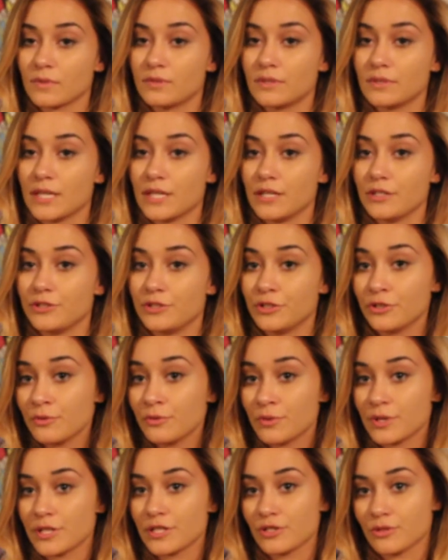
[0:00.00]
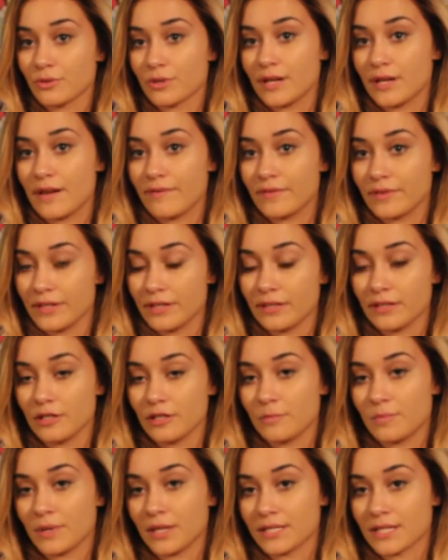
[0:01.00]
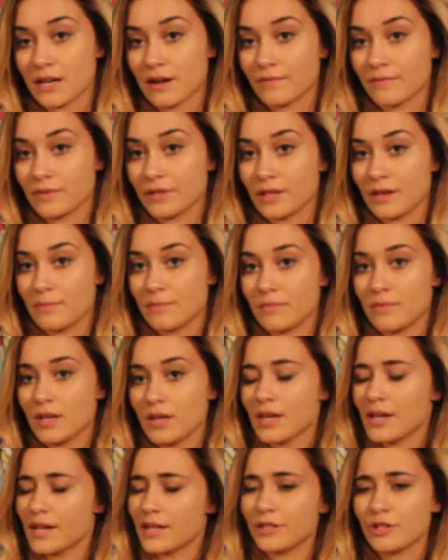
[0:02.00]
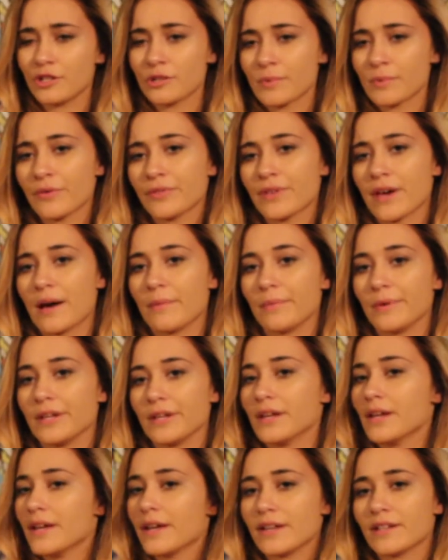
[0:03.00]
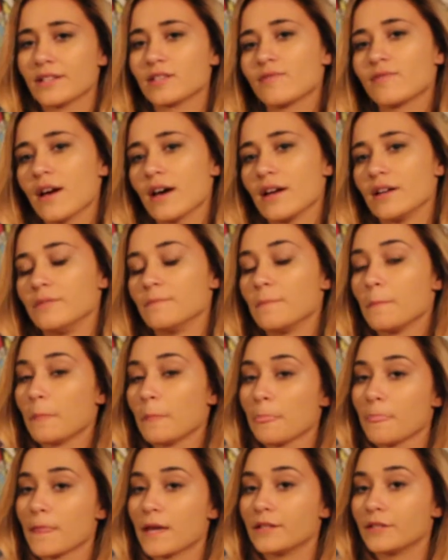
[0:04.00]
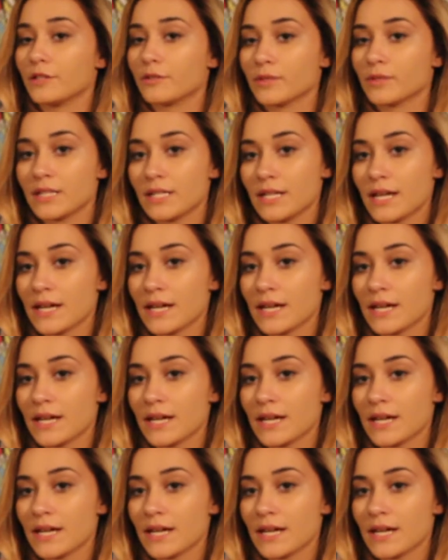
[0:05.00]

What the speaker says: they do enjoy everything that you picked out for them, and then you're both happy, and it's fine, and they're really